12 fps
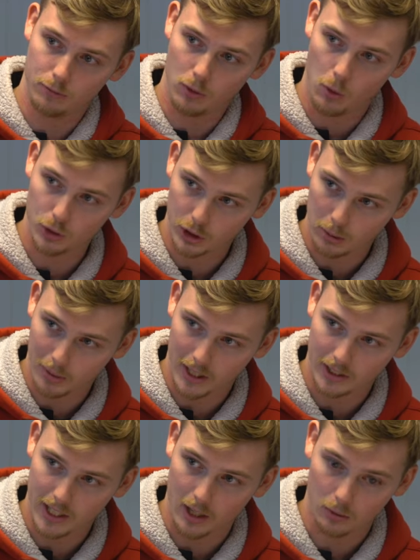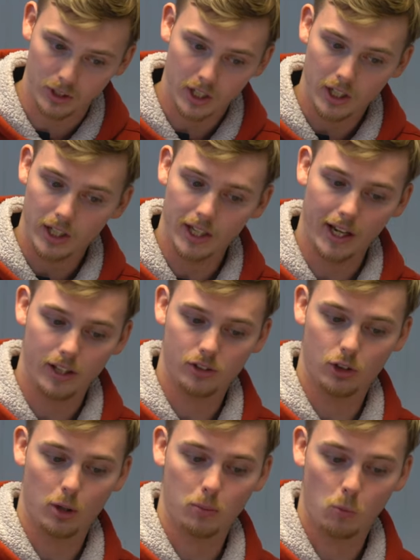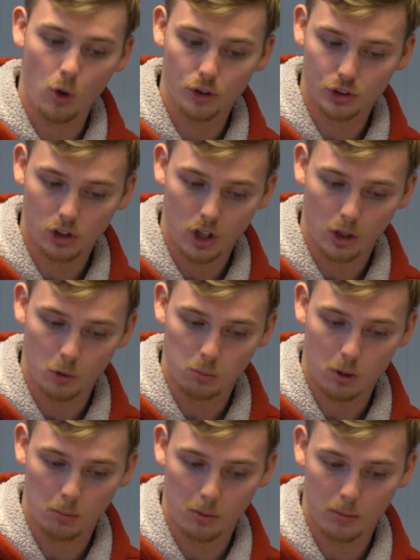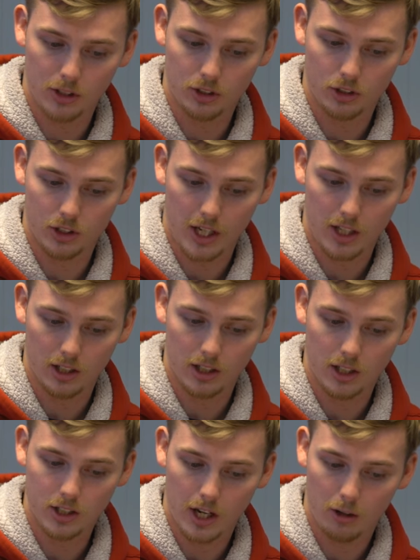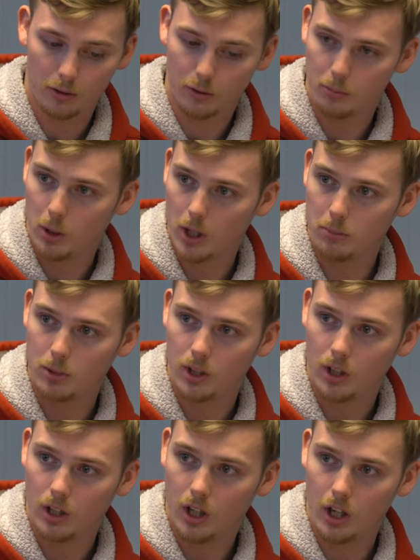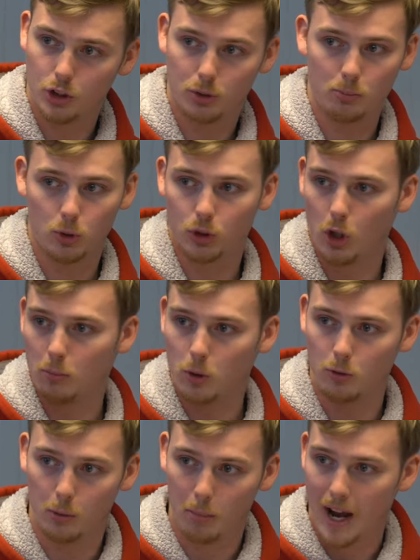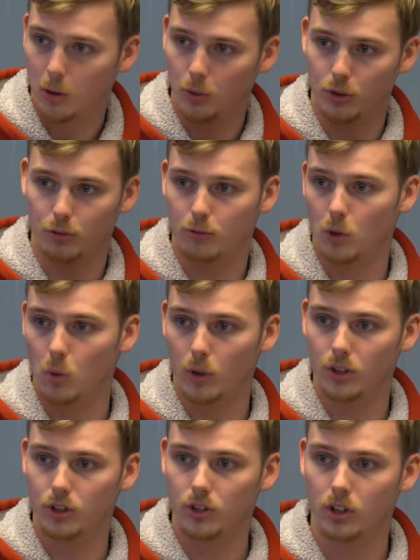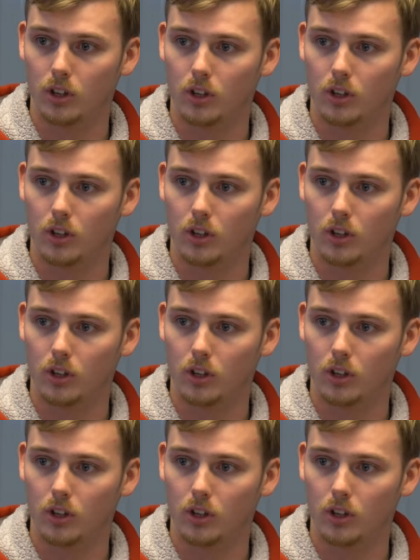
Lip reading: forcing it back down, it ends up one slug will probably just stay in this area of the pipe and just start moving backwards and forwards.